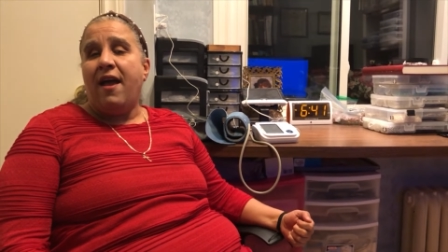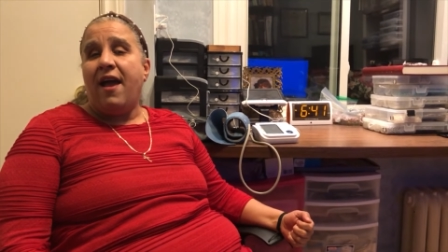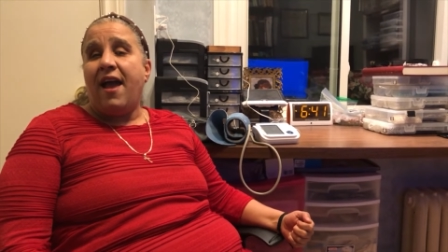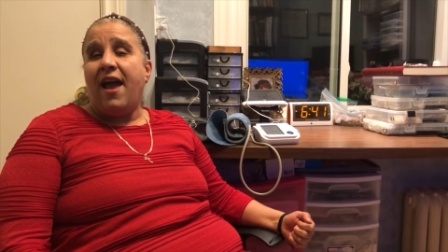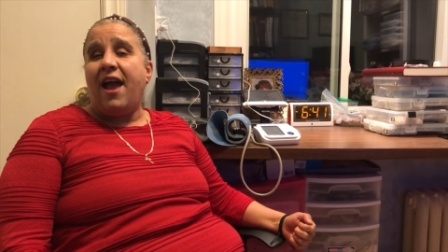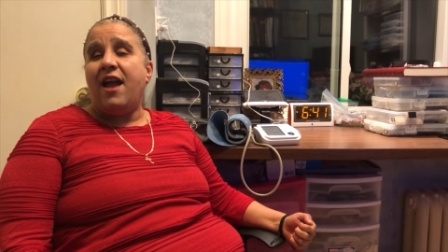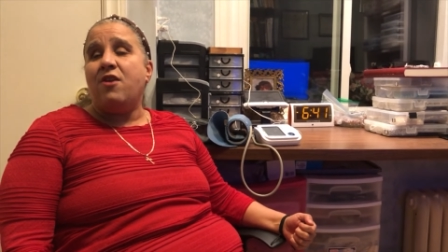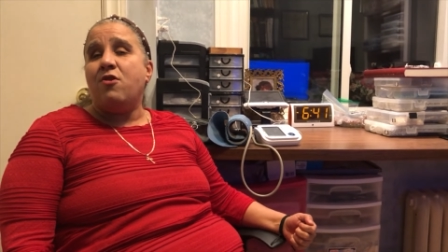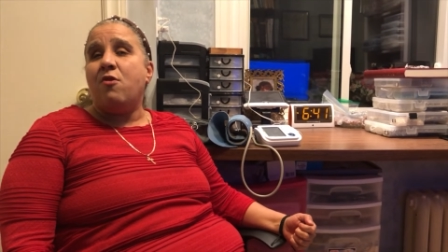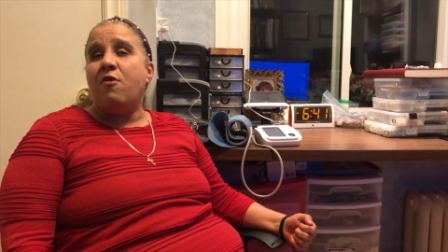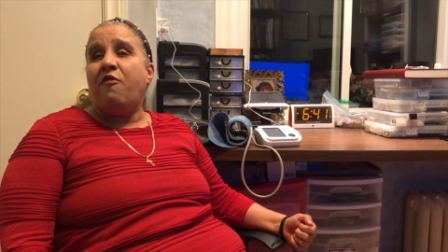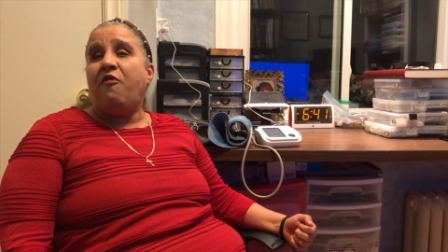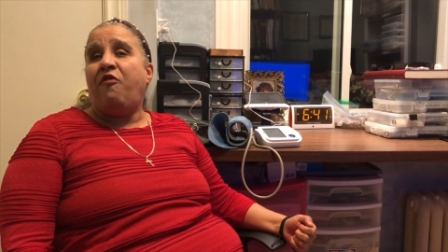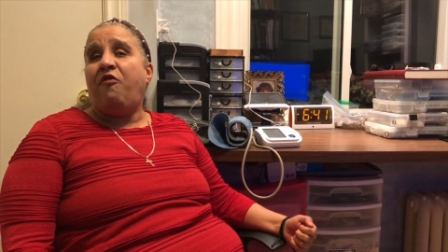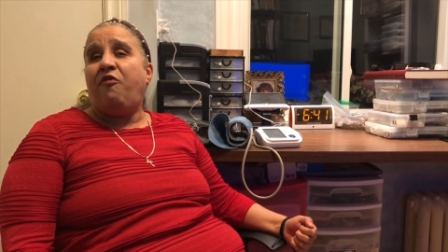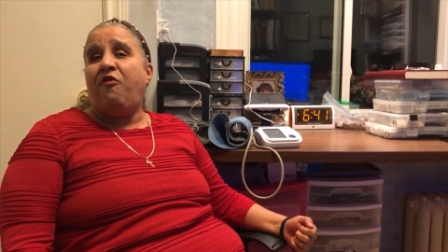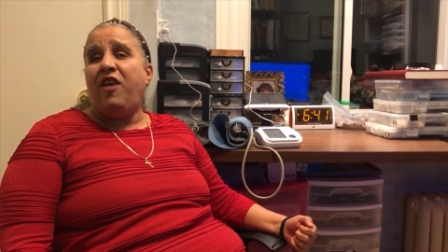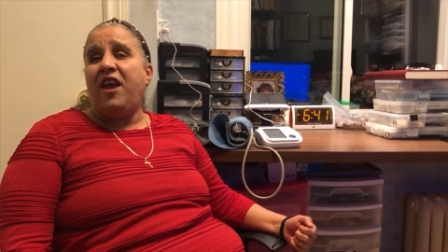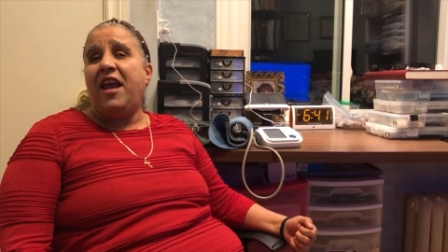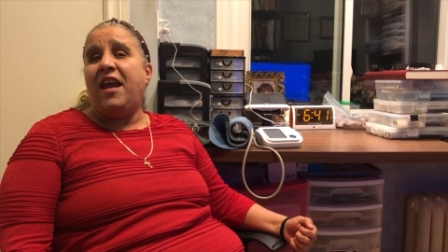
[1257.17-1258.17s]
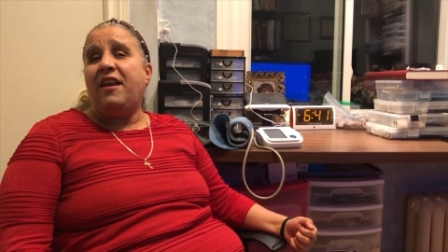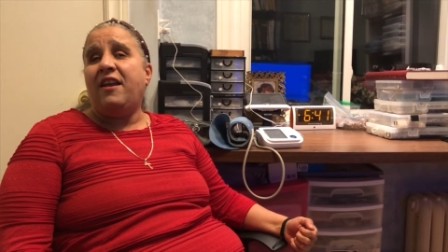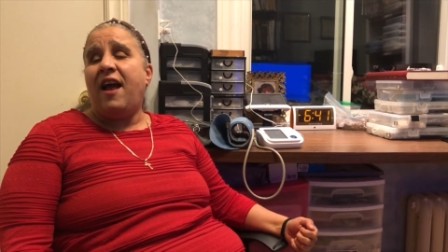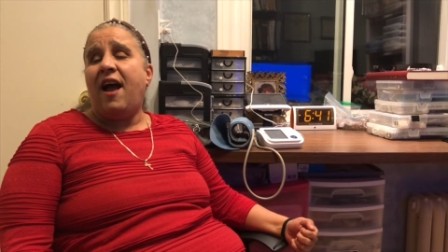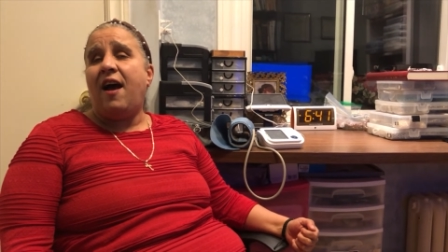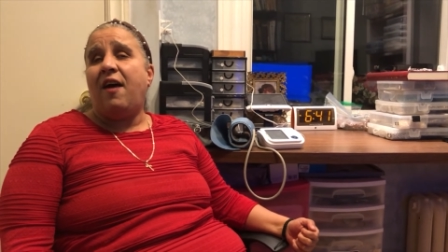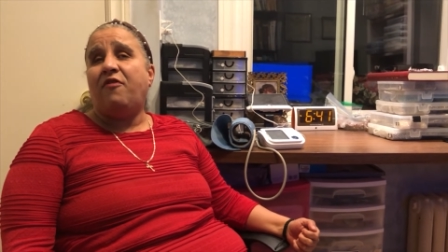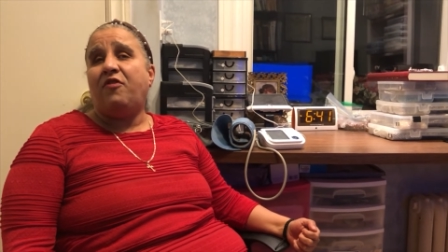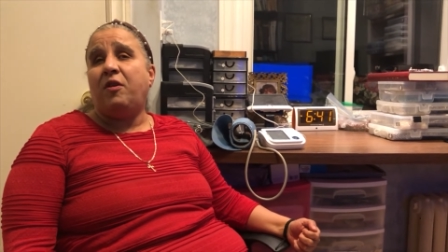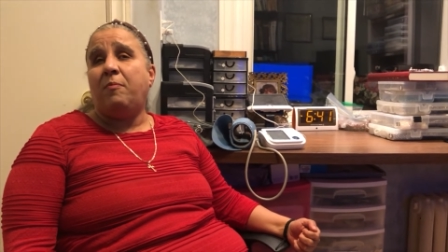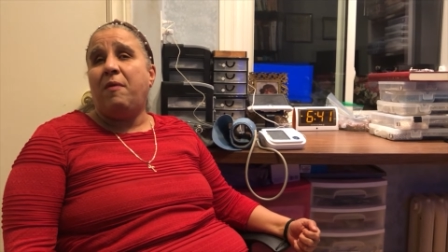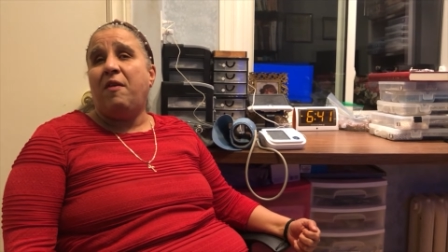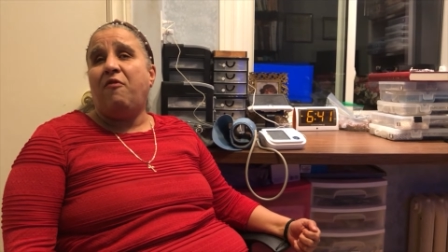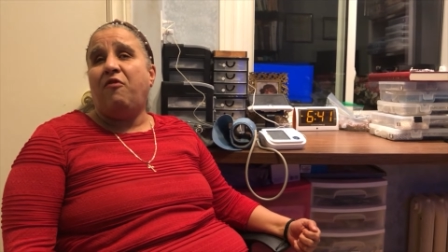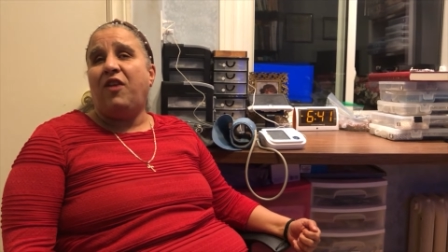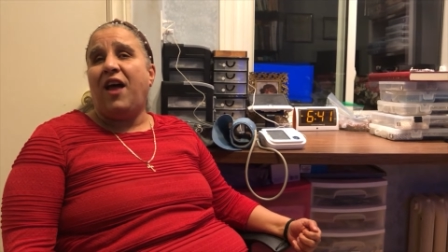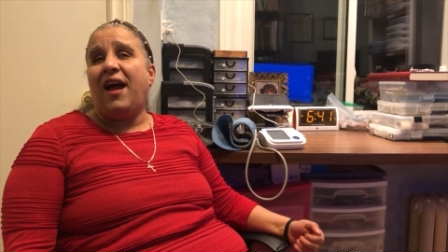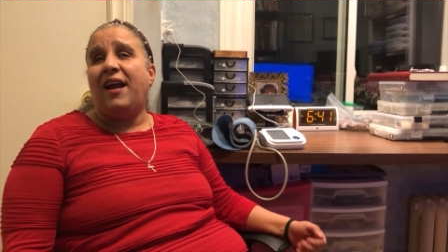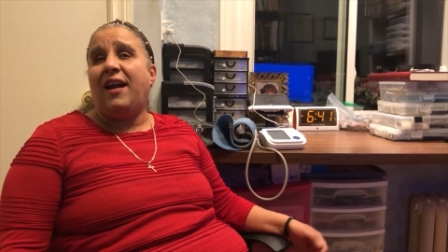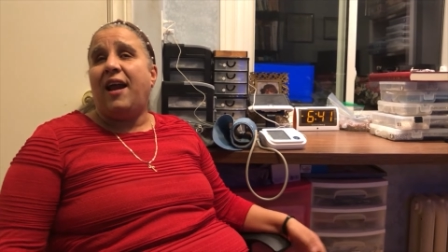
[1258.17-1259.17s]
and your feet have to be flat.